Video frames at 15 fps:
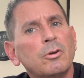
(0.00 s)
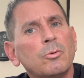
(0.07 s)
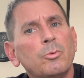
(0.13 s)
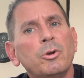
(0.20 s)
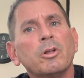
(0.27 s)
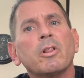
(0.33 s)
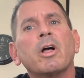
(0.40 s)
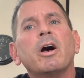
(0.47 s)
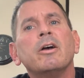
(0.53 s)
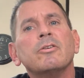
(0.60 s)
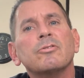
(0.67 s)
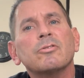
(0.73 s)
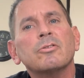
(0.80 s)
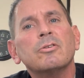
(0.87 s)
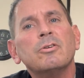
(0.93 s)

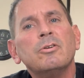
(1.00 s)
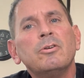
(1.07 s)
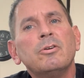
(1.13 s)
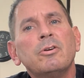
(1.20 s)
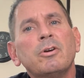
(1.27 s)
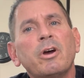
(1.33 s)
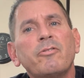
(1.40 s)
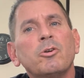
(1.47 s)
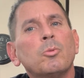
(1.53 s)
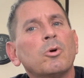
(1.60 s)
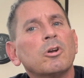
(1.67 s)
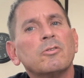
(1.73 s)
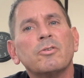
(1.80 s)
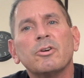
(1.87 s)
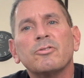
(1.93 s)
Realize, every one
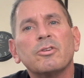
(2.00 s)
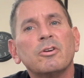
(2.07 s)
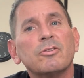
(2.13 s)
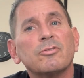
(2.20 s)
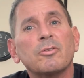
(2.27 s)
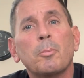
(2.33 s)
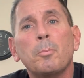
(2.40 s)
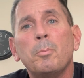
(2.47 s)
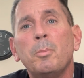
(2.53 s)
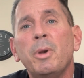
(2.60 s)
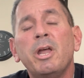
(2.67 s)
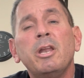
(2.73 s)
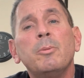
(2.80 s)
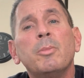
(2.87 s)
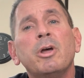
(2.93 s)
of us has
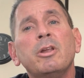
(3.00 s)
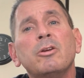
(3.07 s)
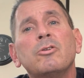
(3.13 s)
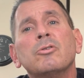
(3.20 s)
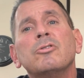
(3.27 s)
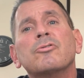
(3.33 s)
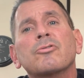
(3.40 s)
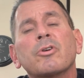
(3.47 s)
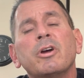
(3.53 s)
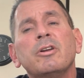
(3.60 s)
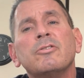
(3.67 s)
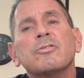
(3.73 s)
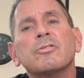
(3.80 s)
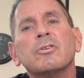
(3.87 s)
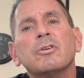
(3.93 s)
many, many good
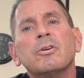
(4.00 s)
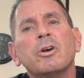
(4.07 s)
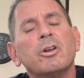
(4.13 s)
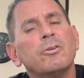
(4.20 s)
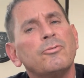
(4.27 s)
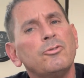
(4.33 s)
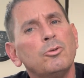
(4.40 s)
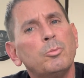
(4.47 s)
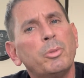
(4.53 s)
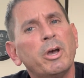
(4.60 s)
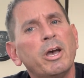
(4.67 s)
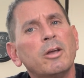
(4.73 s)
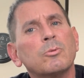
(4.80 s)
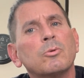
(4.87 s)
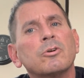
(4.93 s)
traits and a few
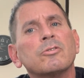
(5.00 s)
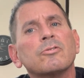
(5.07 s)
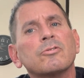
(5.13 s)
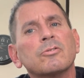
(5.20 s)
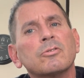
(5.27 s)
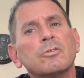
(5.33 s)
bad ones.